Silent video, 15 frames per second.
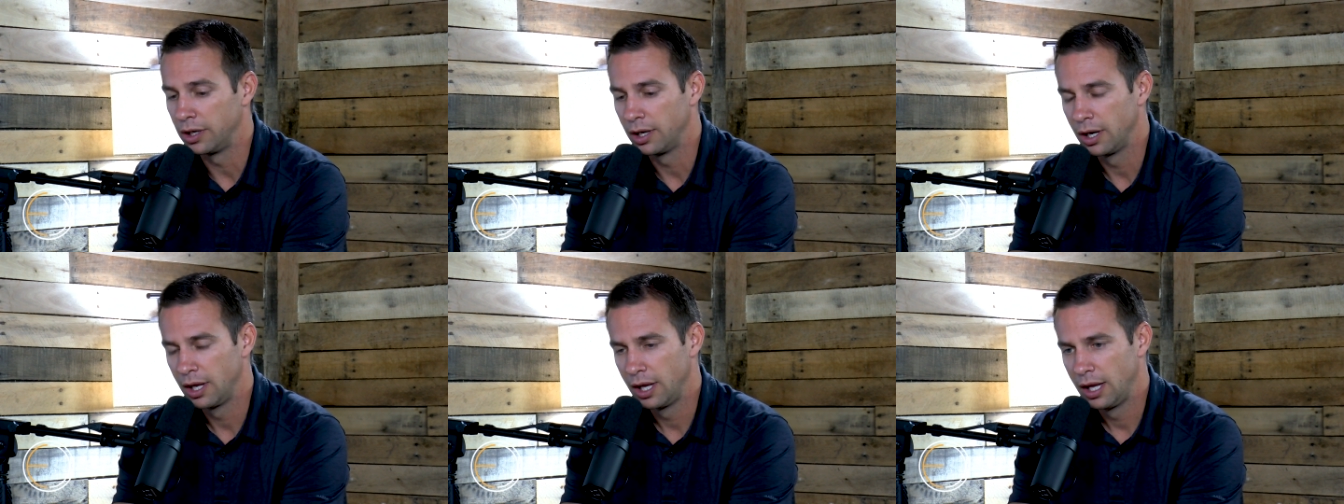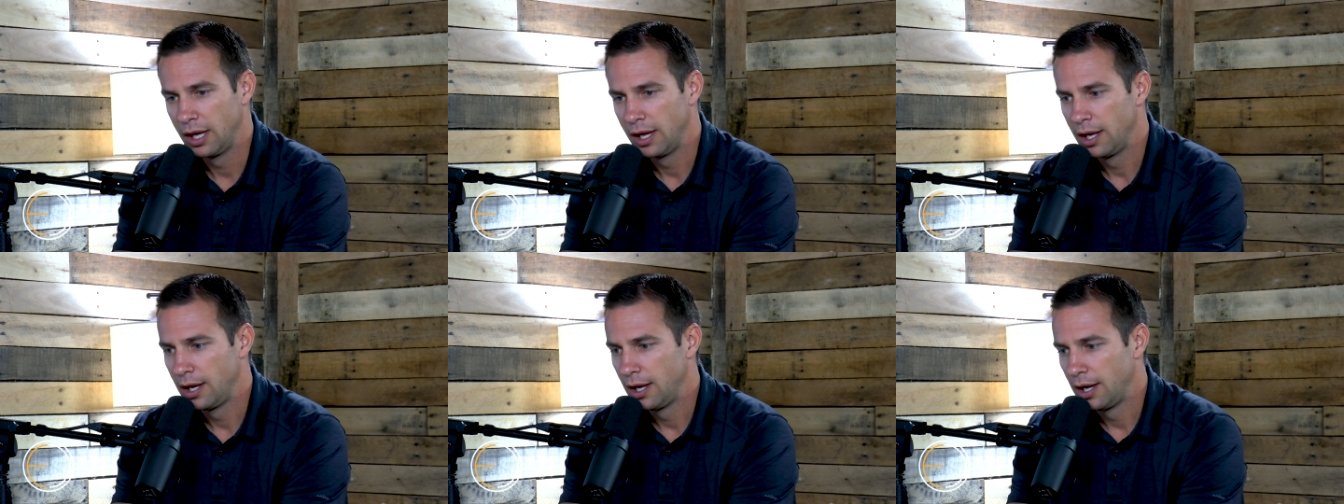Mm-hmm.
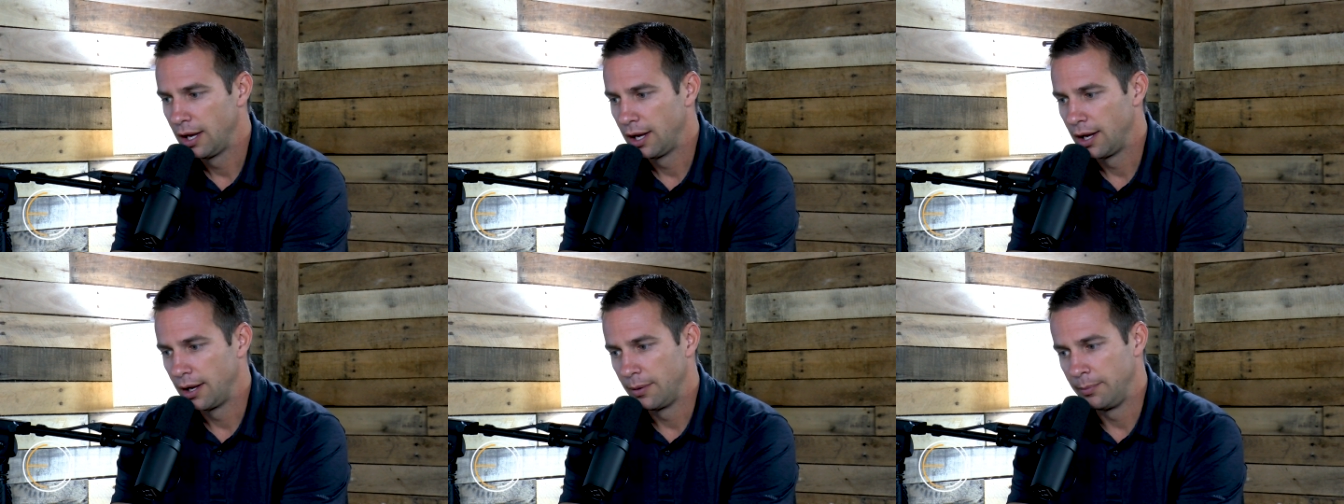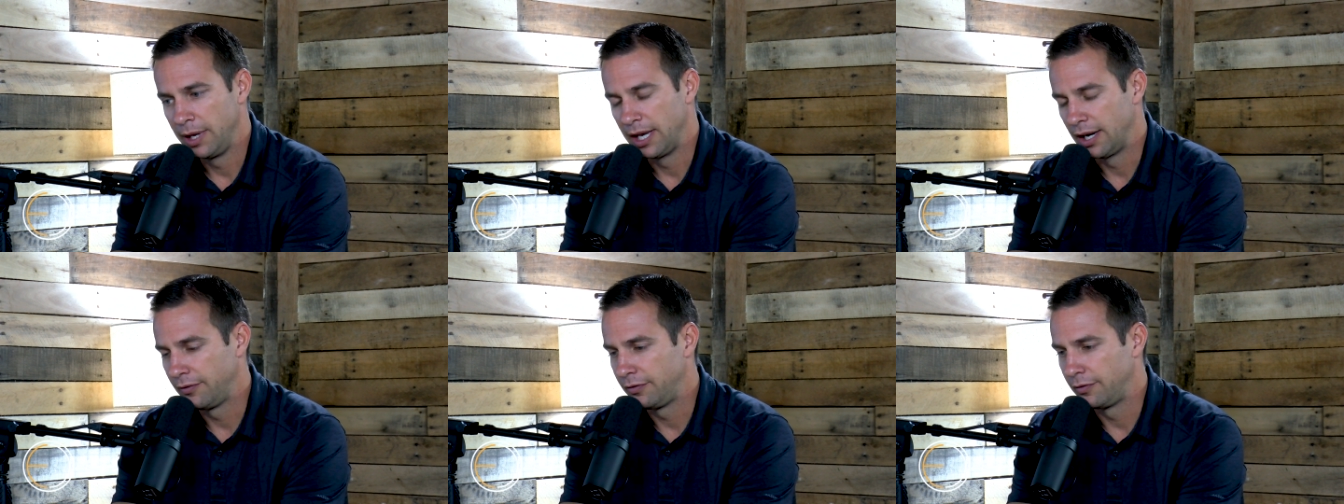
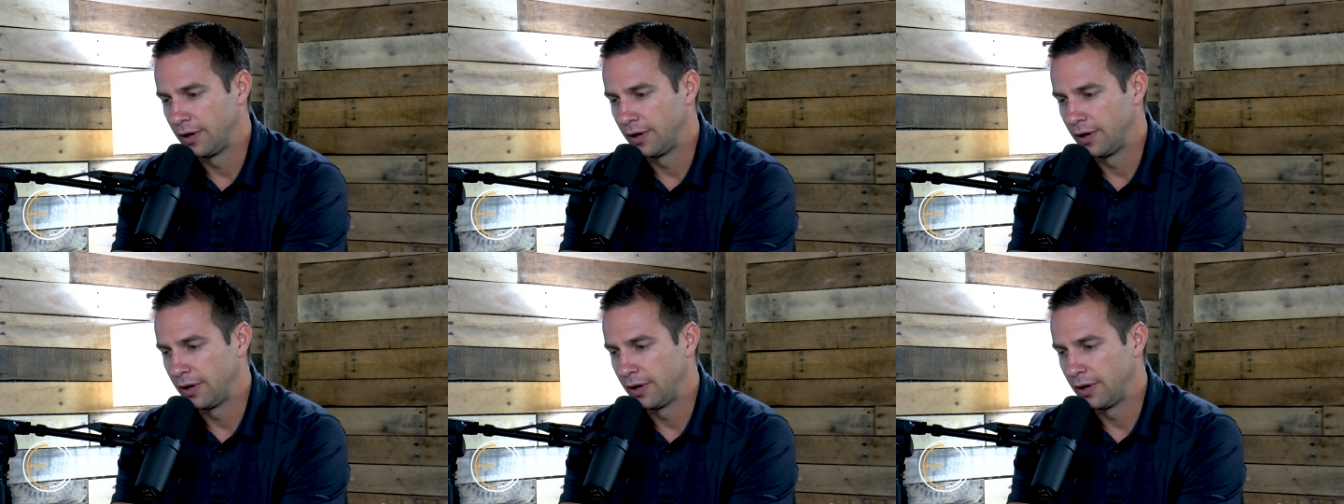Man, I've